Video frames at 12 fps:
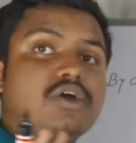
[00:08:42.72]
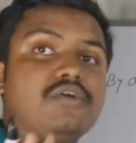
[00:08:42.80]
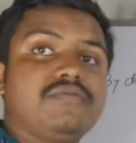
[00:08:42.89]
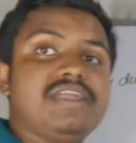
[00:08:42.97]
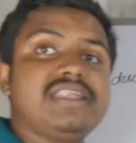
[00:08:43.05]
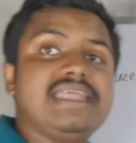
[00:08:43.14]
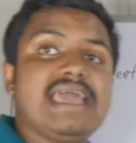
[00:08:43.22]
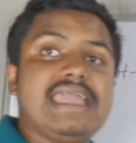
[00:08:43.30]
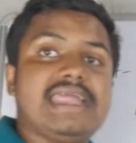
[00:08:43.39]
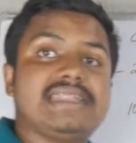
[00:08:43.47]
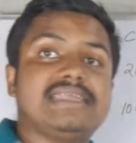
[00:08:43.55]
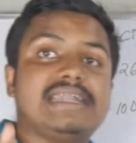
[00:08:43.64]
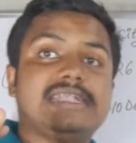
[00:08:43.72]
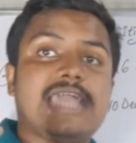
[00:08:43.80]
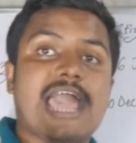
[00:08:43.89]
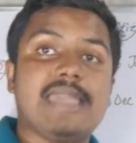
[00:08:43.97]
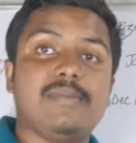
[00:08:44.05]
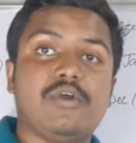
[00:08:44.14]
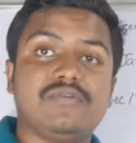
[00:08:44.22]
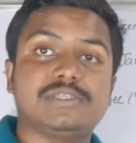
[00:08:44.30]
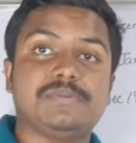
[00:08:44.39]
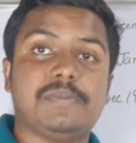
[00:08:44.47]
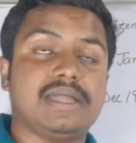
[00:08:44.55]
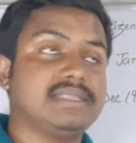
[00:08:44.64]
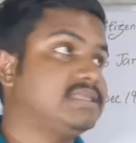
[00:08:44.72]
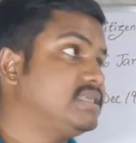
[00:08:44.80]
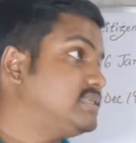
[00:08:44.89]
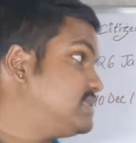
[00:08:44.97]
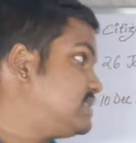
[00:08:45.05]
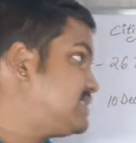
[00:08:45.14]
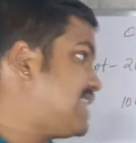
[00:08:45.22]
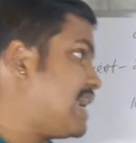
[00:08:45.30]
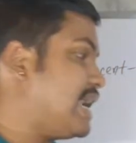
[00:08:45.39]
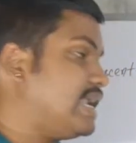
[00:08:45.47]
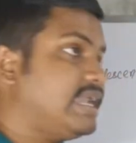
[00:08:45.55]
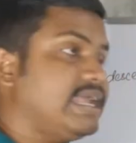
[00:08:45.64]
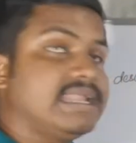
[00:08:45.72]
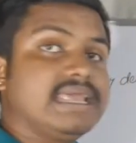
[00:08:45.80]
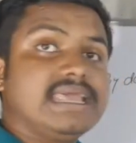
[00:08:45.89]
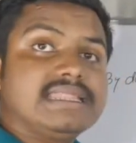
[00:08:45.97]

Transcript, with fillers: of India at the time of his birth. This is the second date.